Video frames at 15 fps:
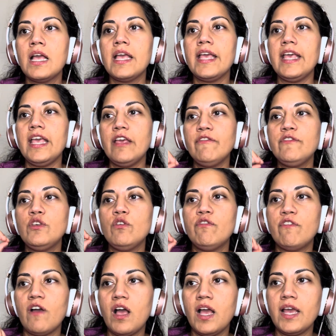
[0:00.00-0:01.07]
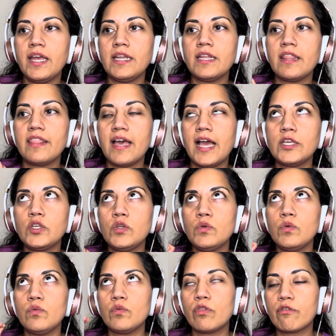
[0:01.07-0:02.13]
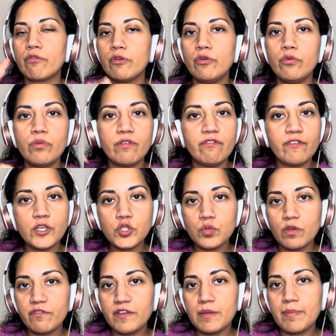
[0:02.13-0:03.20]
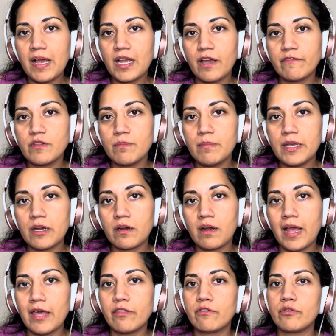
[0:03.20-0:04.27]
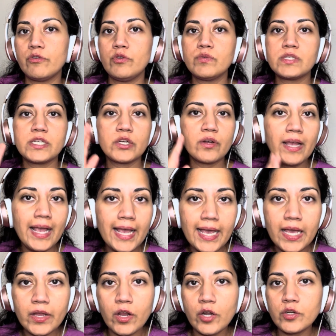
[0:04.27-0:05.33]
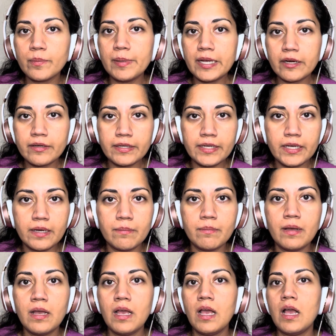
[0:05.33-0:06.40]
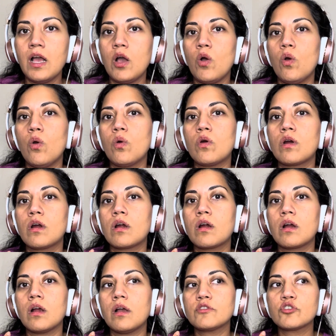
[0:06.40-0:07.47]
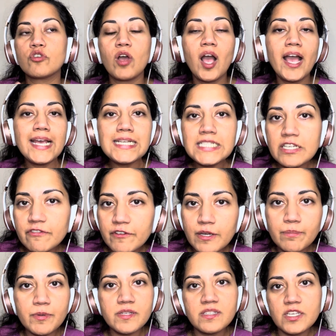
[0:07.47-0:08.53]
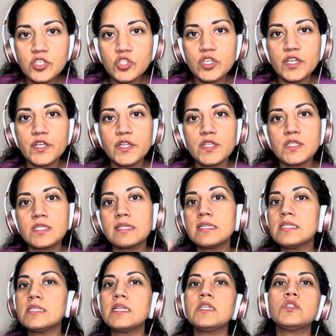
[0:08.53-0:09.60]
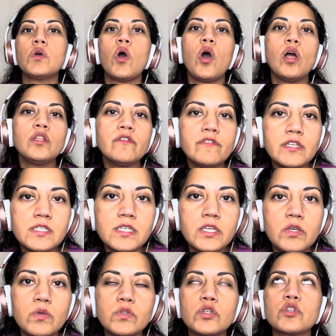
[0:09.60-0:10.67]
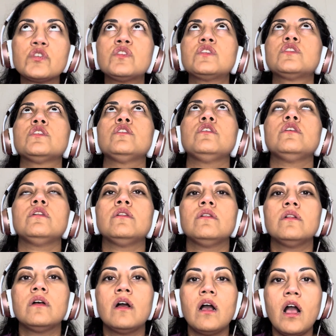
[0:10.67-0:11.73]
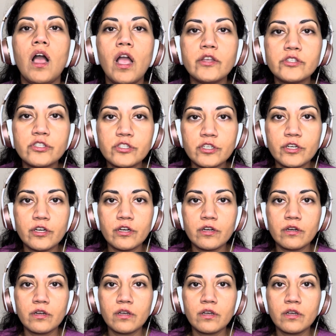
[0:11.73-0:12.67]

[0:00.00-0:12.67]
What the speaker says: if you find that you, through the visual feedback of the mirror and through using your hand on your perineum, or trying different positions, listening to all of these cues, you're still unsure,